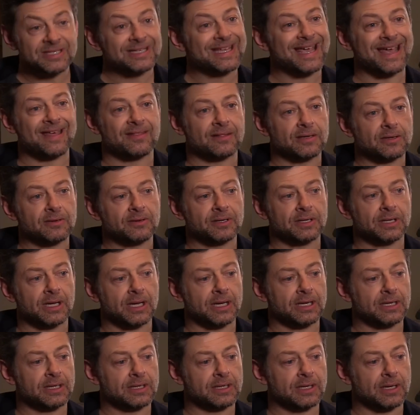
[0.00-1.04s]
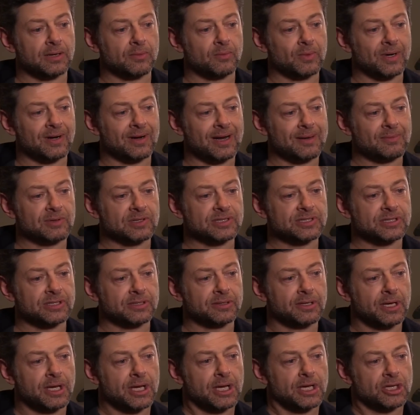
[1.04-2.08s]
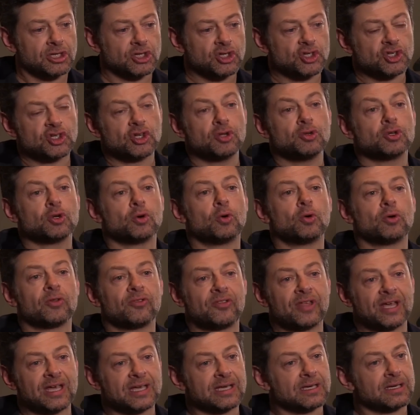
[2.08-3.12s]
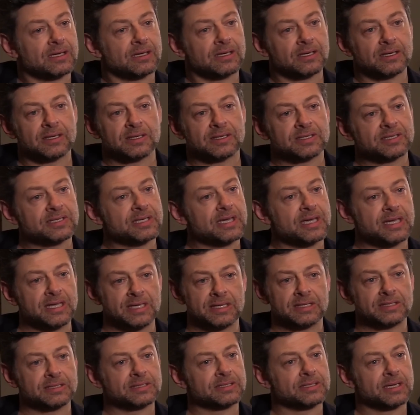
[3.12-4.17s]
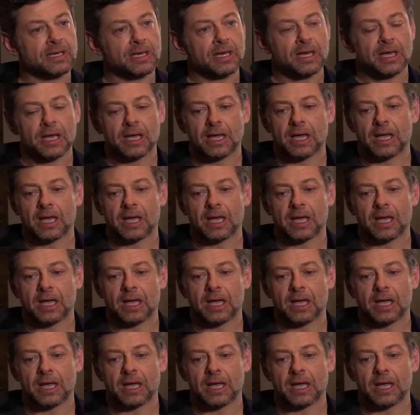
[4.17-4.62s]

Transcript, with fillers: together and, and uh, we're able to, to shoot all of their uh, scenes mm.